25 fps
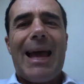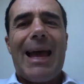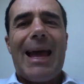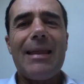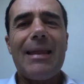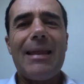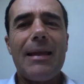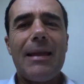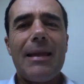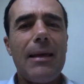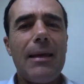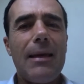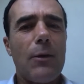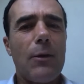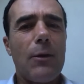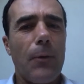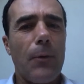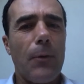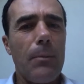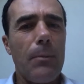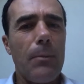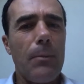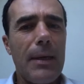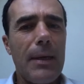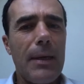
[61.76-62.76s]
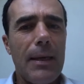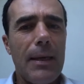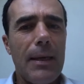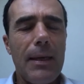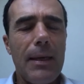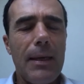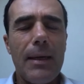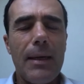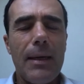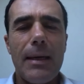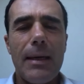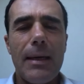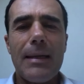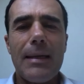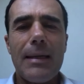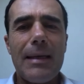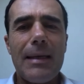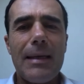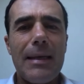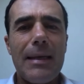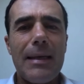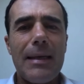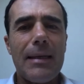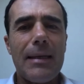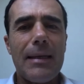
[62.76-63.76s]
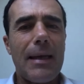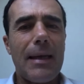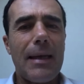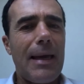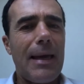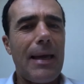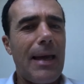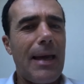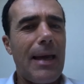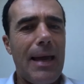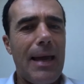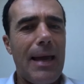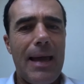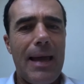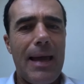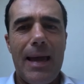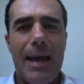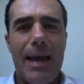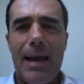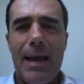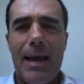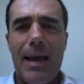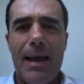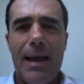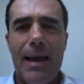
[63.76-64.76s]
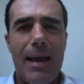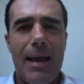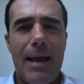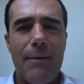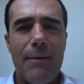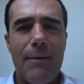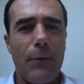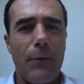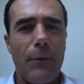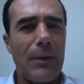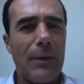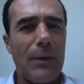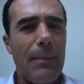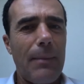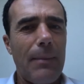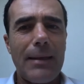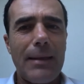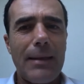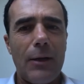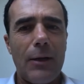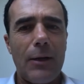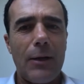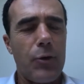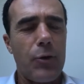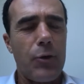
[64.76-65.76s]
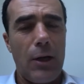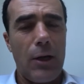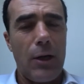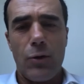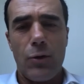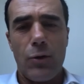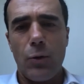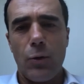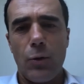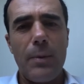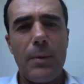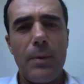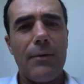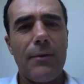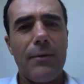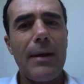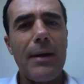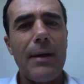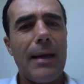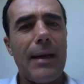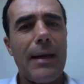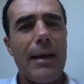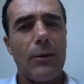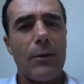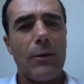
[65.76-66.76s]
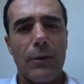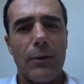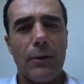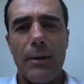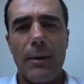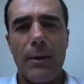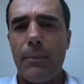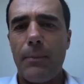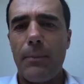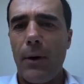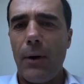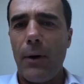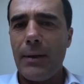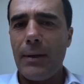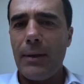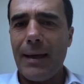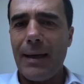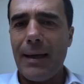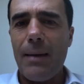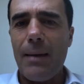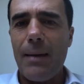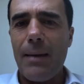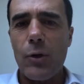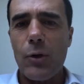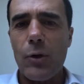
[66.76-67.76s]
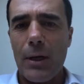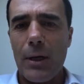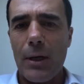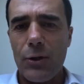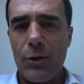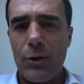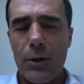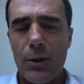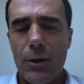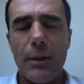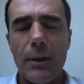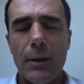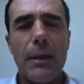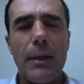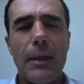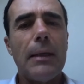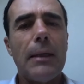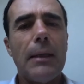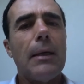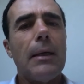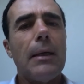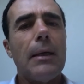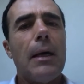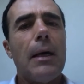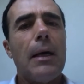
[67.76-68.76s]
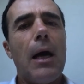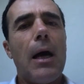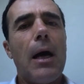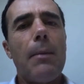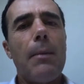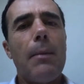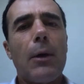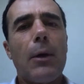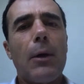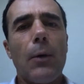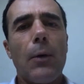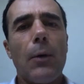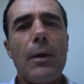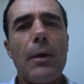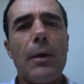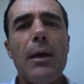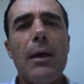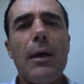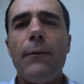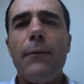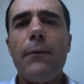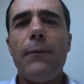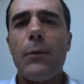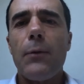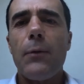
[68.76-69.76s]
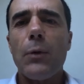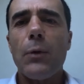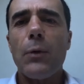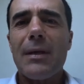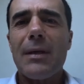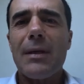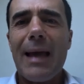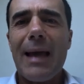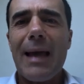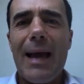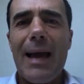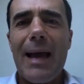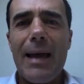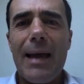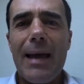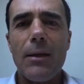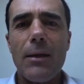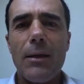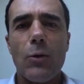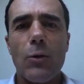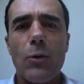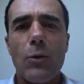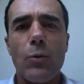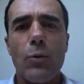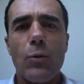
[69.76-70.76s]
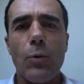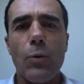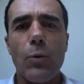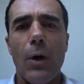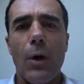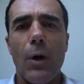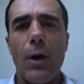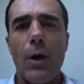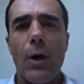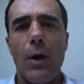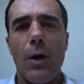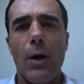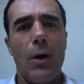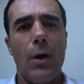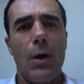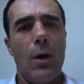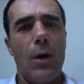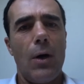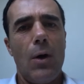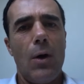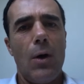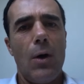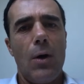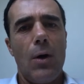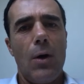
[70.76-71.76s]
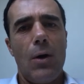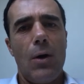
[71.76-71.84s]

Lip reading: and this it is a fundamental change, could be really a turning point, a game changer, because if you decide to